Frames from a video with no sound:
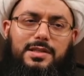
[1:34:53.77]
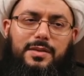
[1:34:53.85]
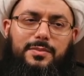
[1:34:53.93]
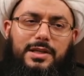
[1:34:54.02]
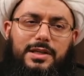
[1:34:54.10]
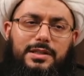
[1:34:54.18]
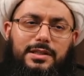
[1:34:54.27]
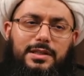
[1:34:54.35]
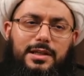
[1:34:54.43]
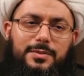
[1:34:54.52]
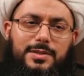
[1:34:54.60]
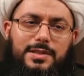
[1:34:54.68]
they will
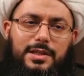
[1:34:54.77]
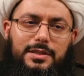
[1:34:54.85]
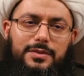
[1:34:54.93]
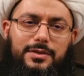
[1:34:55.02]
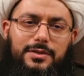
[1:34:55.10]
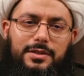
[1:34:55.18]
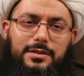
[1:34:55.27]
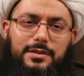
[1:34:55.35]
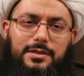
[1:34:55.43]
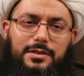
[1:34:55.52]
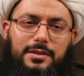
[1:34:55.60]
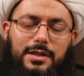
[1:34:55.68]
teach you.
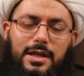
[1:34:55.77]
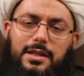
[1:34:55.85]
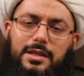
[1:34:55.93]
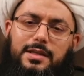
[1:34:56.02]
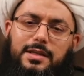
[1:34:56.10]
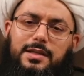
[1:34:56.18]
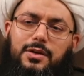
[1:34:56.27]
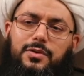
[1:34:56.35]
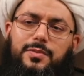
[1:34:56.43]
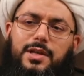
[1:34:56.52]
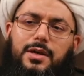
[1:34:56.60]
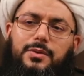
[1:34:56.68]
They will
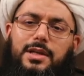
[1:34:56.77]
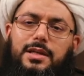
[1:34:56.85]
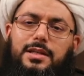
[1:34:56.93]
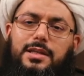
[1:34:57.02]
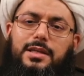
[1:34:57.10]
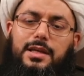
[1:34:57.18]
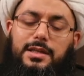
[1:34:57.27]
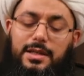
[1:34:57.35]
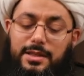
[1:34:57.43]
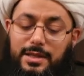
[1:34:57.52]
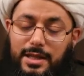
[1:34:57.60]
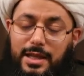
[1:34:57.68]
uh,
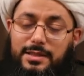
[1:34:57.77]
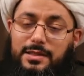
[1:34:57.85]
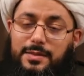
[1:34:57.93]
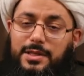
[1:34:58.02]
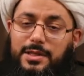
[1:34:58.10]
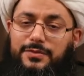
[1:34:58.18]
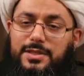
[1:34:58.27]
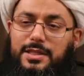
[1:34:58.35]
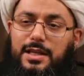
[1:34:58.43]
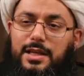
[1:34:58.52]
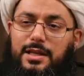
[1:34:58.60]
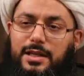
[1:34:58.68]

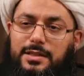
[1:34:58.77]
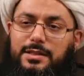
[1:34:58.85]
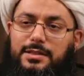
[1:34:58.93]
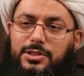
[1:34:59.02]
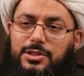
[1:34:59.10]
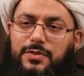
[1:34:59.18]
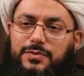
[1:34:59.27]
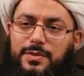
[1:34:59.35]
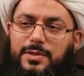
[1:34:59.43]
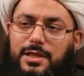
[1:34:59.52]
give you the